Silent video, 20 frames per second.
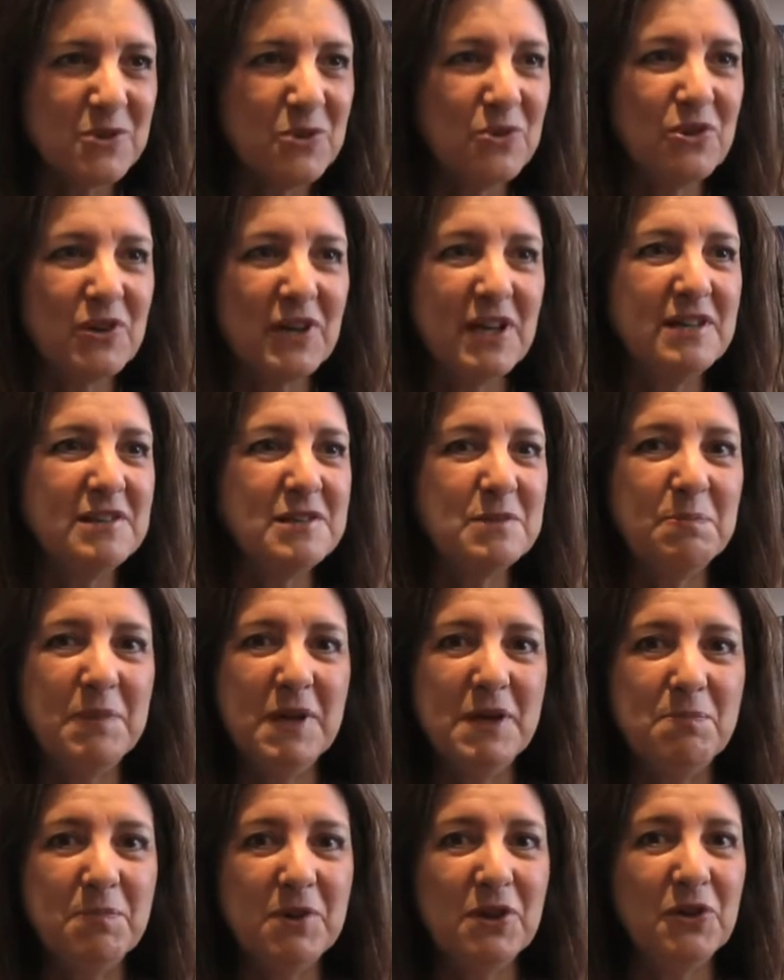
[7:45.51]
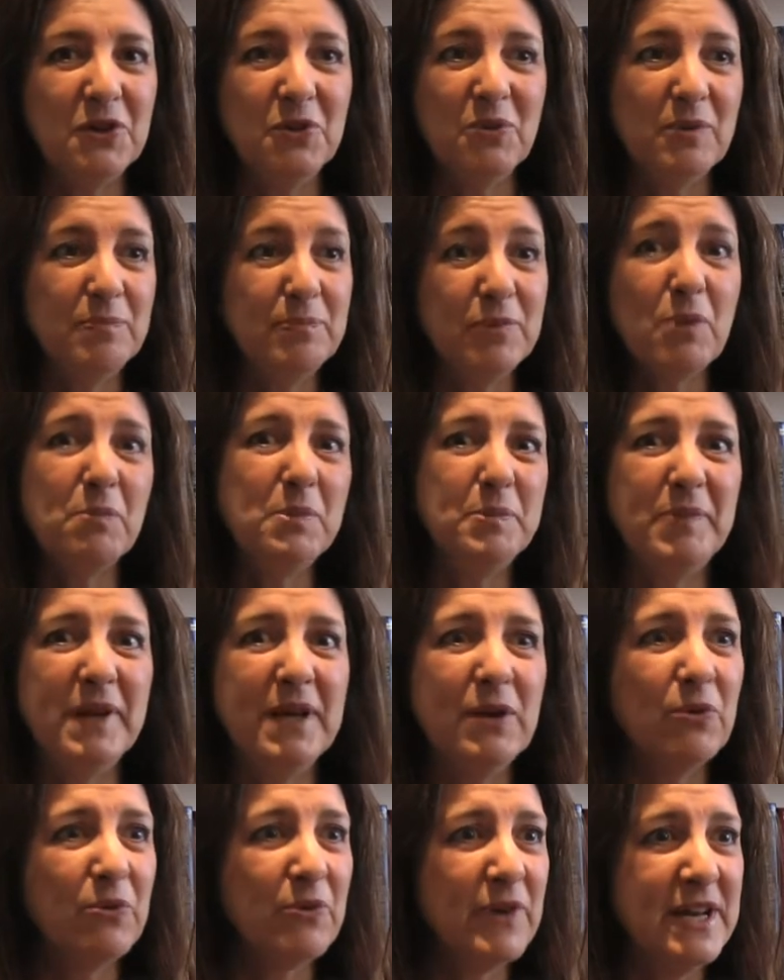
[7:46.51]
talking to people who are
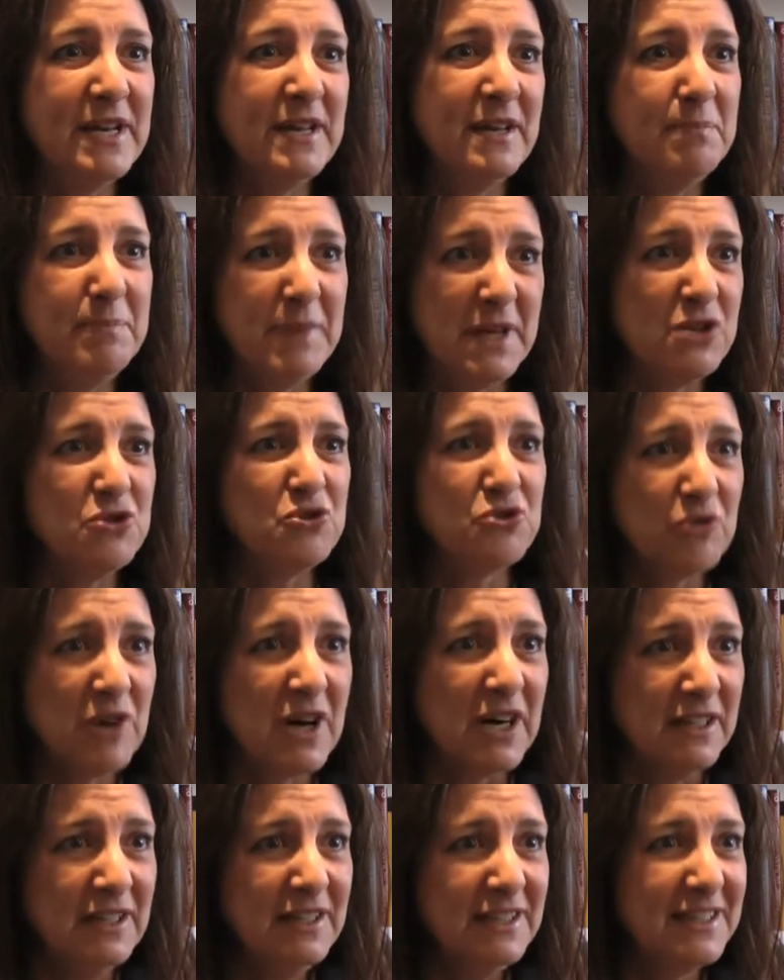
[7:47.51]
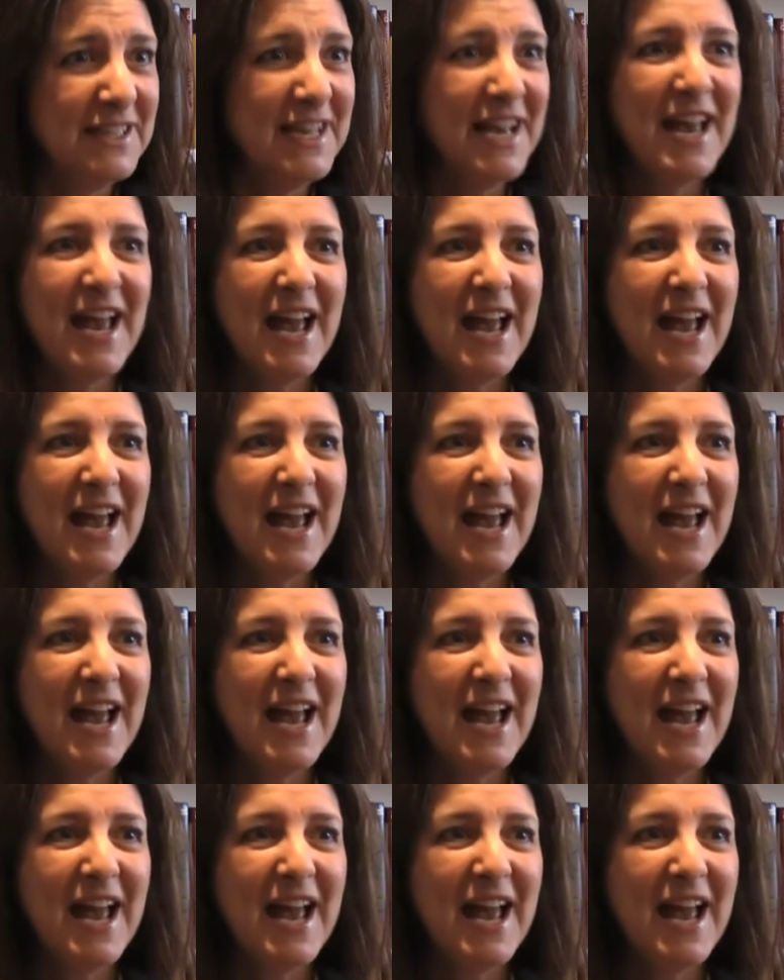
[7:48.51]
probably already a bit drunk,